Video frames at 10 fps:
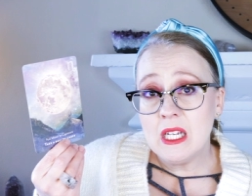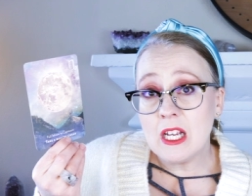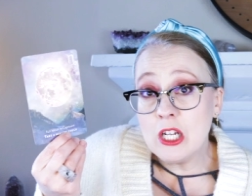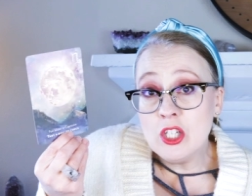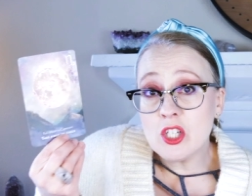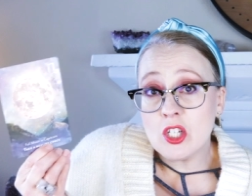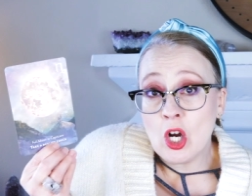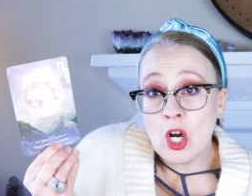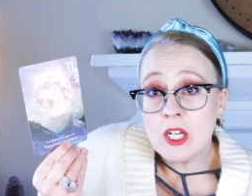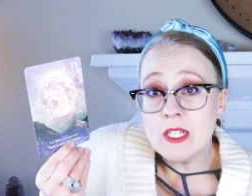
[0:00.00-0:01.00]
and
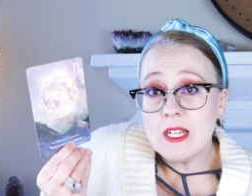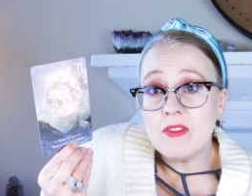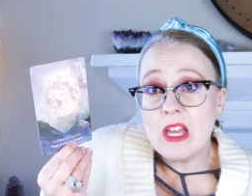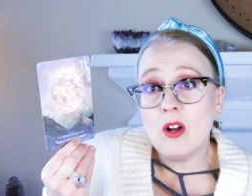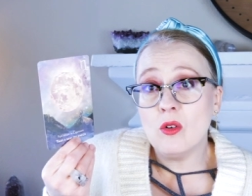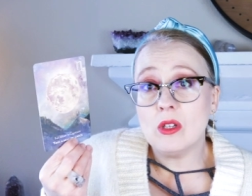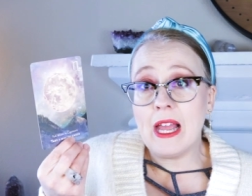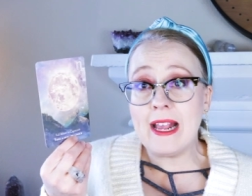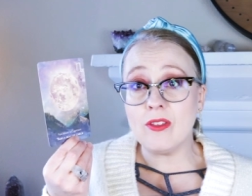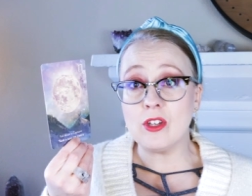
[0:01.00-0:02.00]
concerned if they don't
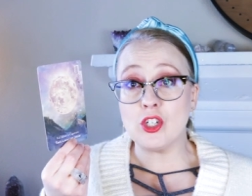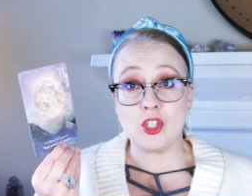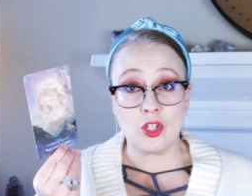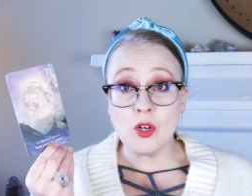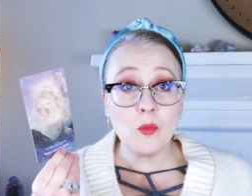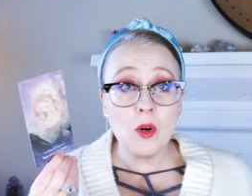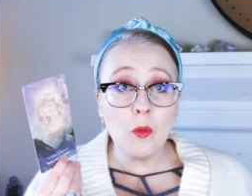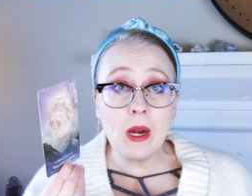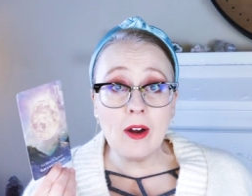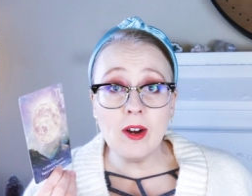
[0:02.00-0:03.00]
like the shirt
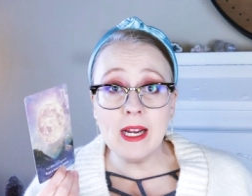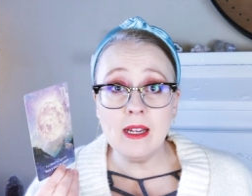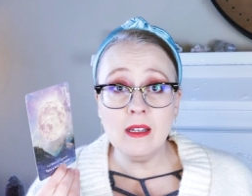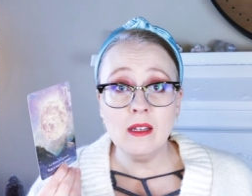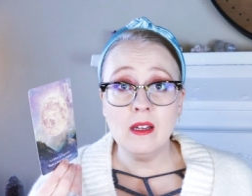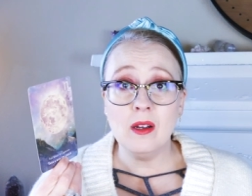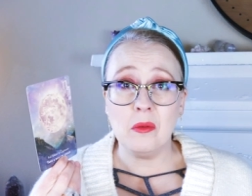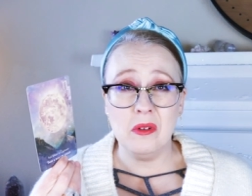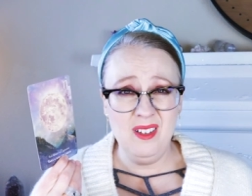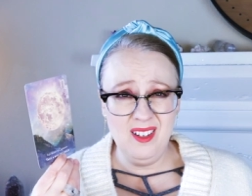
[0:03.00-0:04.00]
we're wearing?"
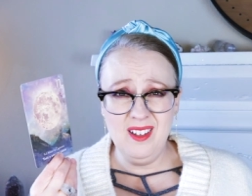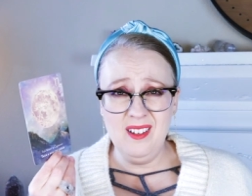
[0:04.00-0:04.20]
What?